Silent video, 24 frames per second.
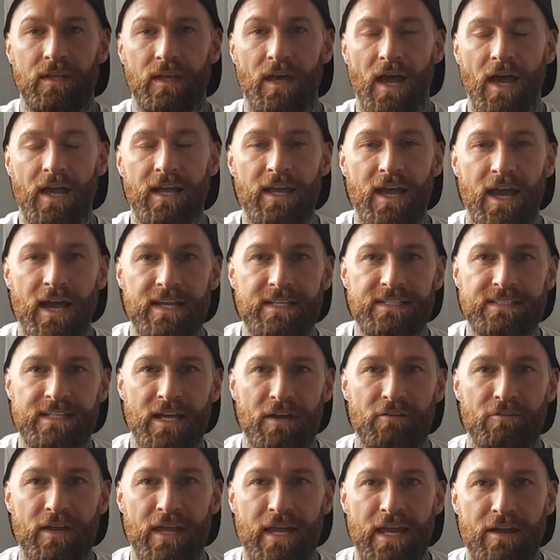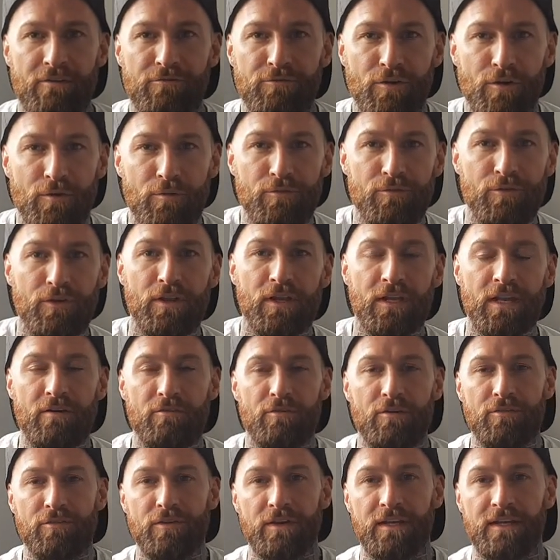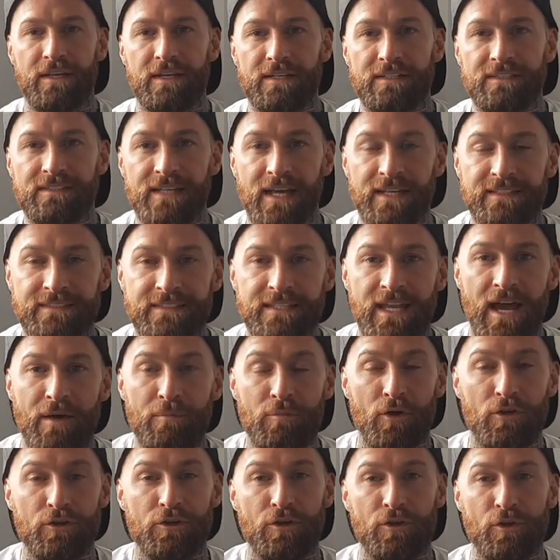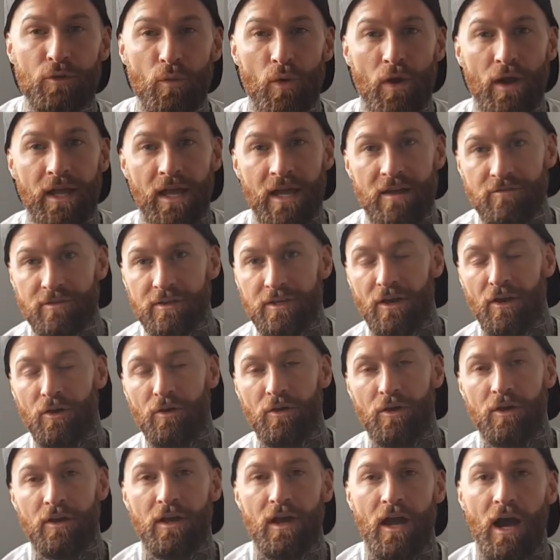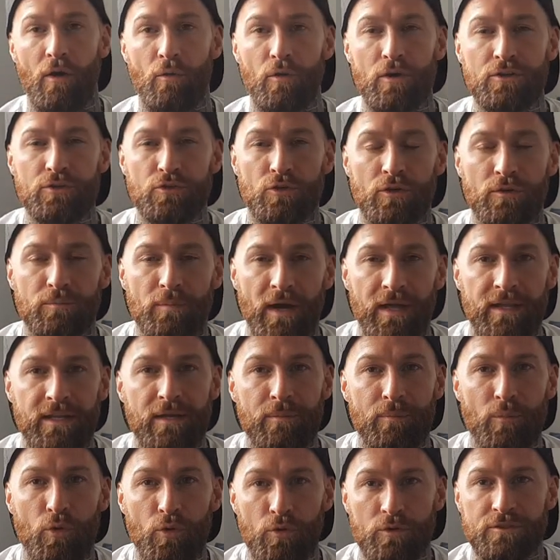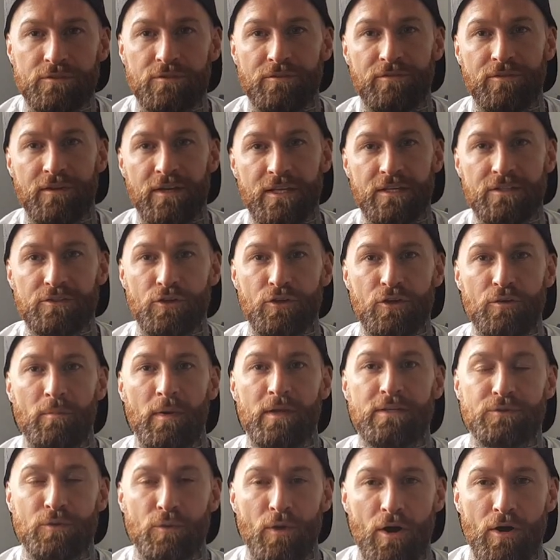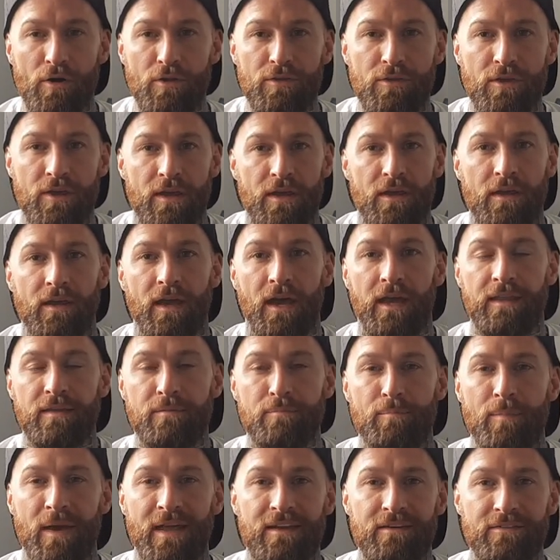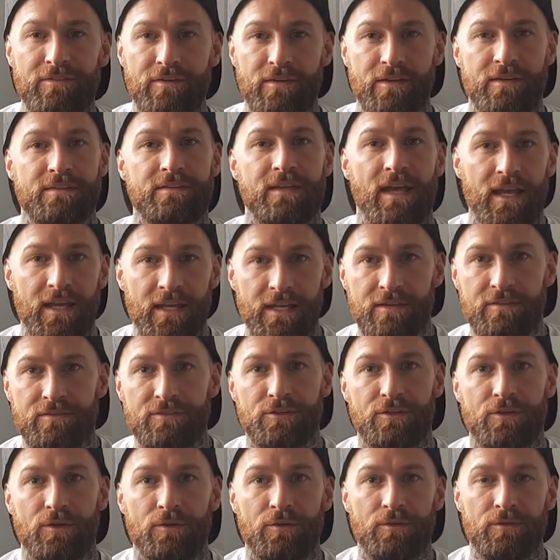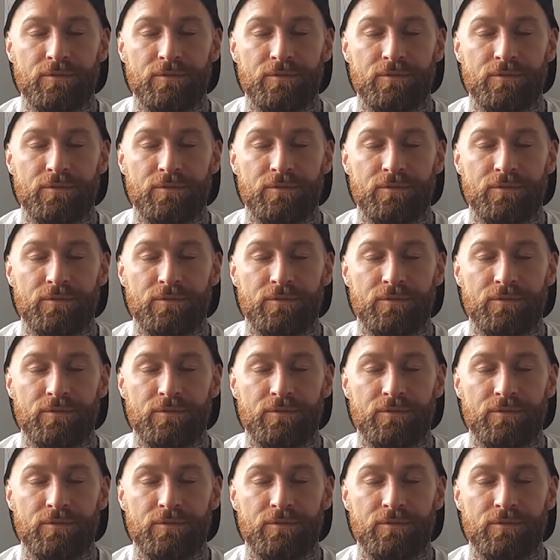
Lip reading: Hi guys, Terry here from For the Love of Fitness. Now today I'm not doing a workout video. I want to talk about the importance of fitness on your mental health and the benefits that it gives you.